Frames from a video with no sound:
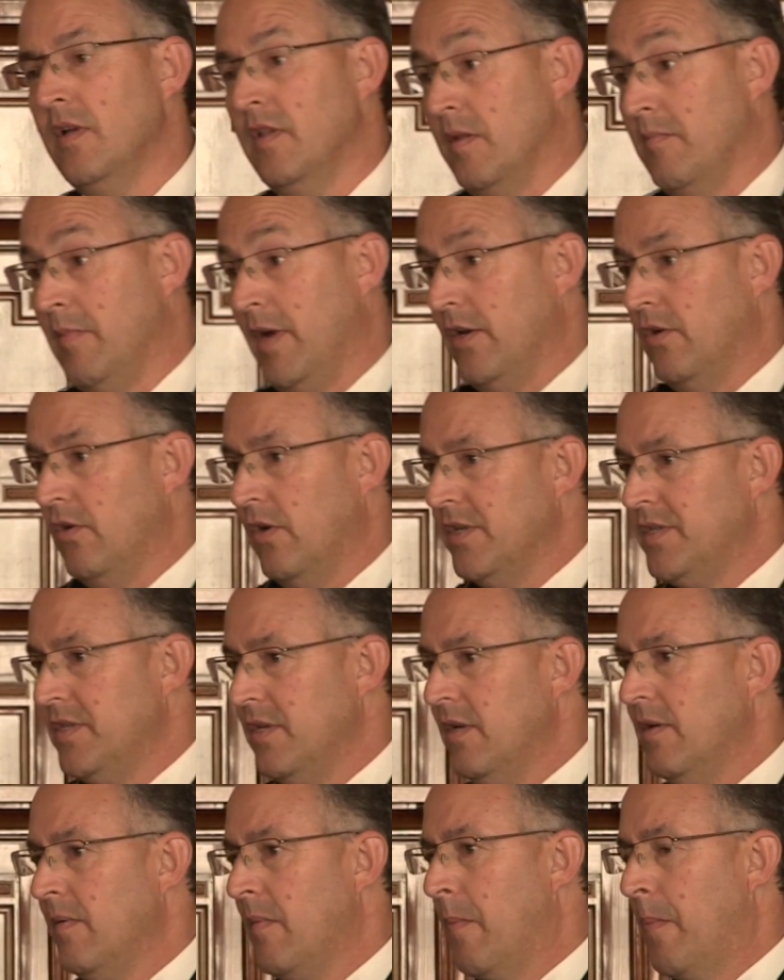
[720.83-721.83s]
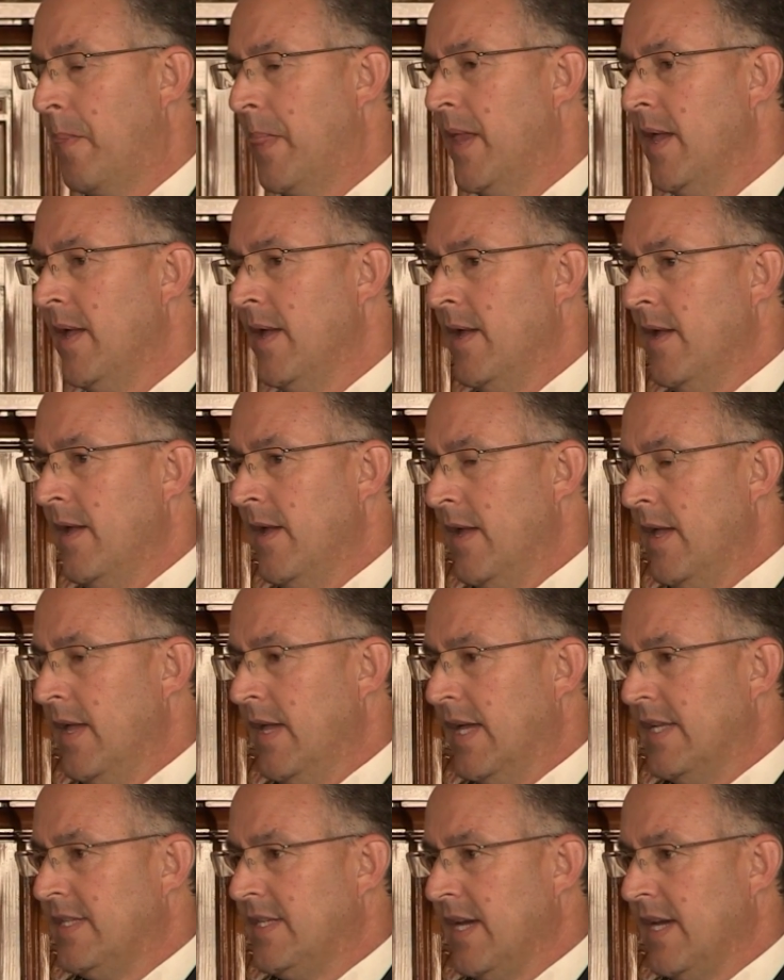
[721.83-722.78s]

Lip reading: the minority, he